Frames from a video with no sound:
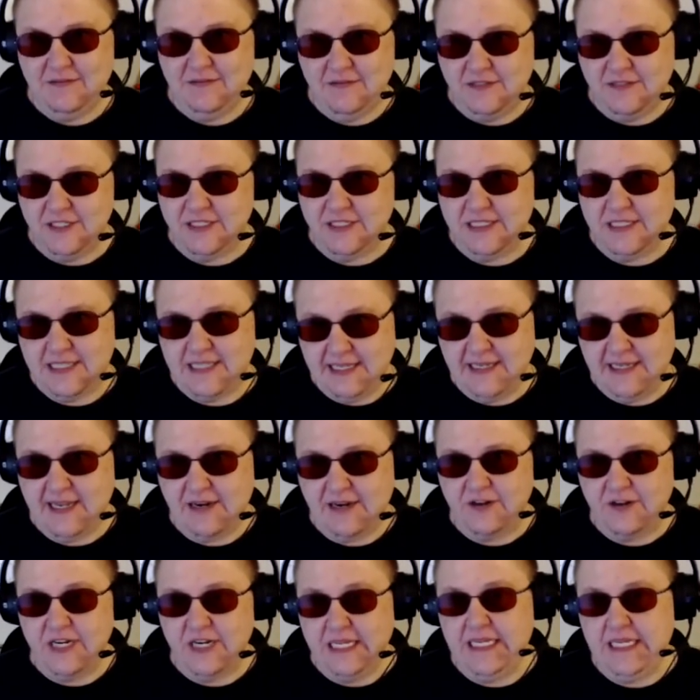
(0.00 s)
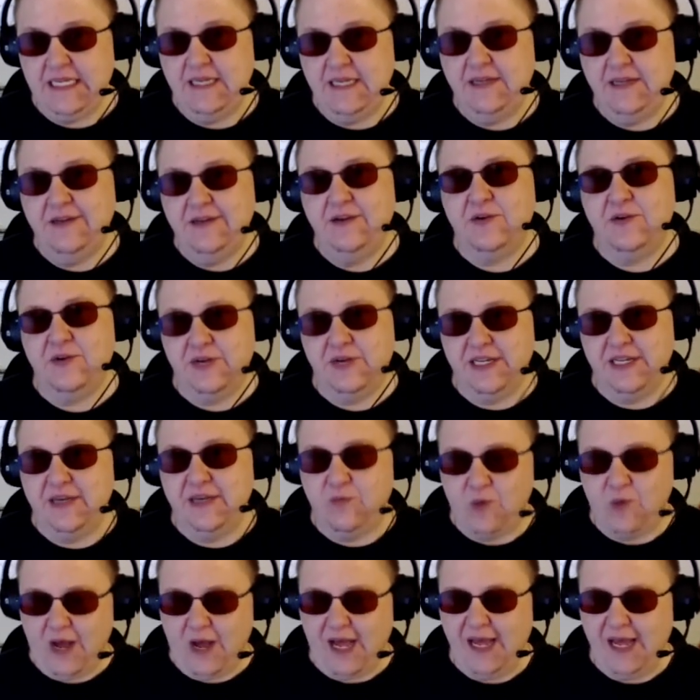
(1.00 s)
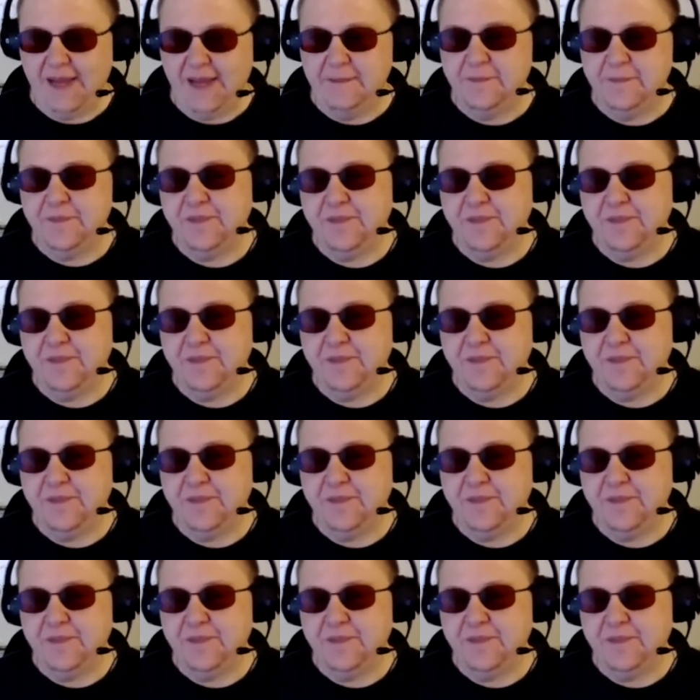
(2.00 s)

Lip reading: just the letter E or EY.